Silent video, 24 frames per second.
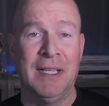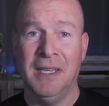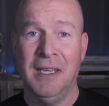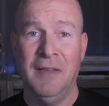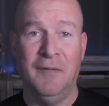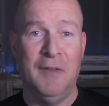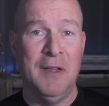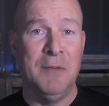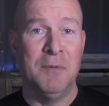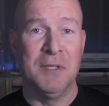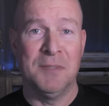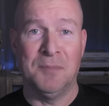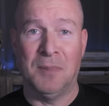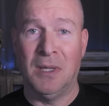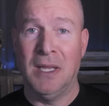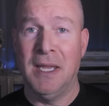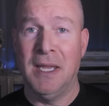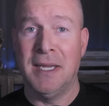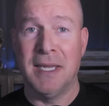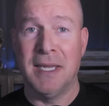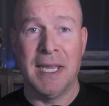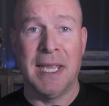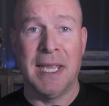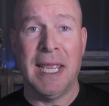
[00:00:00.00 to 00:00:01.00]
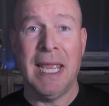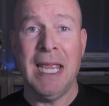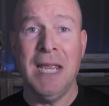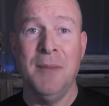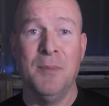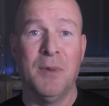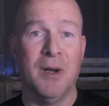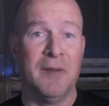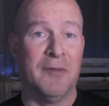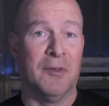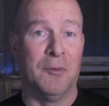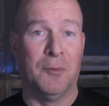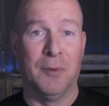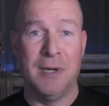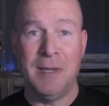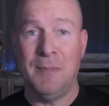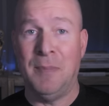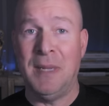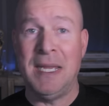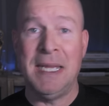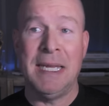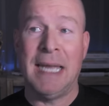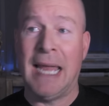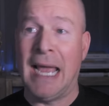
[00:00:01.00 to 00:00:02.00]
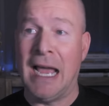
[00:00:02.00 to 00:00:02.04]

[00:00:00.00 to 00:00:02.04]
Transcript: If he was playing a game of a repeat